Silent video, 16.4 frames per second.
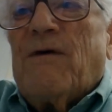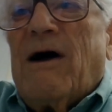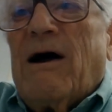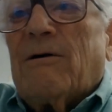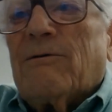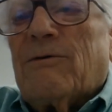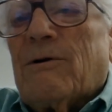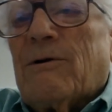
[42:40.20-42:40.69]

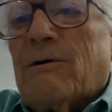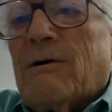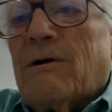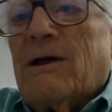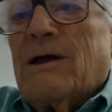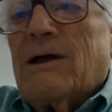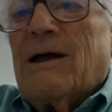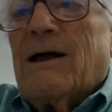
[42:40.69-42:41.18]
father
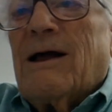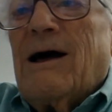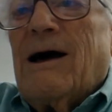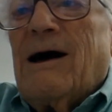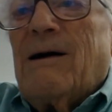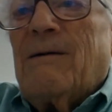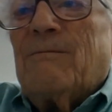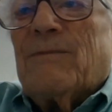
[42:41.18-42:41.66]

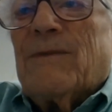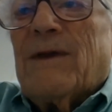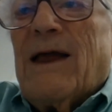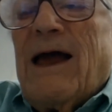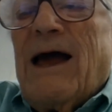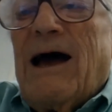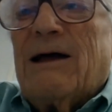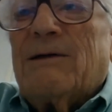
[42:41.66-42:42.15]

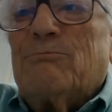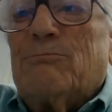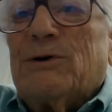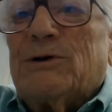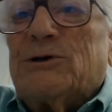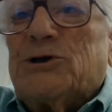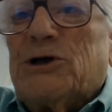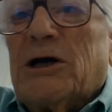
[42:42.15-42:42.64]
had
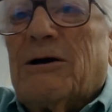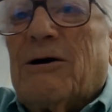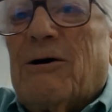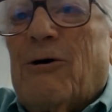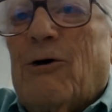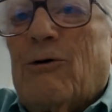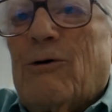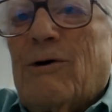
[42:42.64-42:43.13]

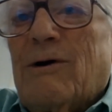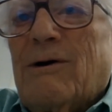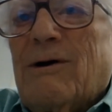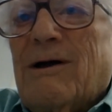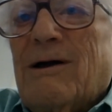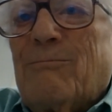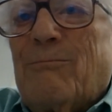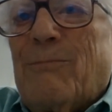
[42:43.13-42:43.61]
pachinko
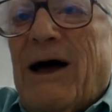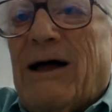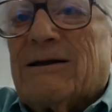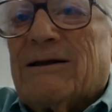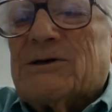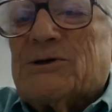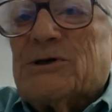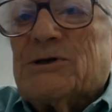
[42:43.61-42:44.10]

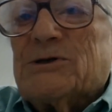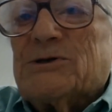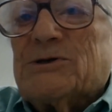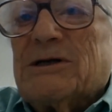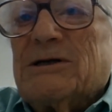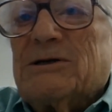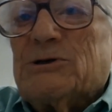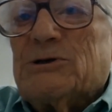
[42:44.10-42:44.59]
palaces
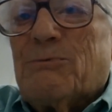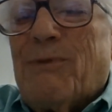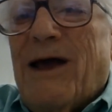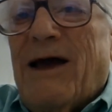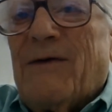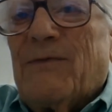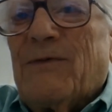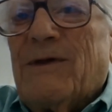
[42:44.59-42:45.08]
in
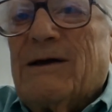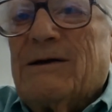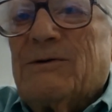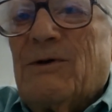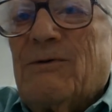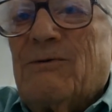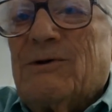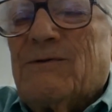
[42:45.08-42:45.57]
Japan.
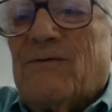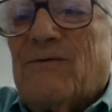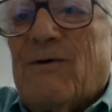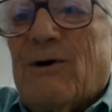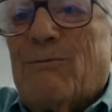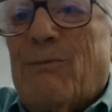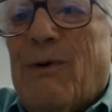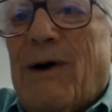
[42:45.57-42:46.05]
This very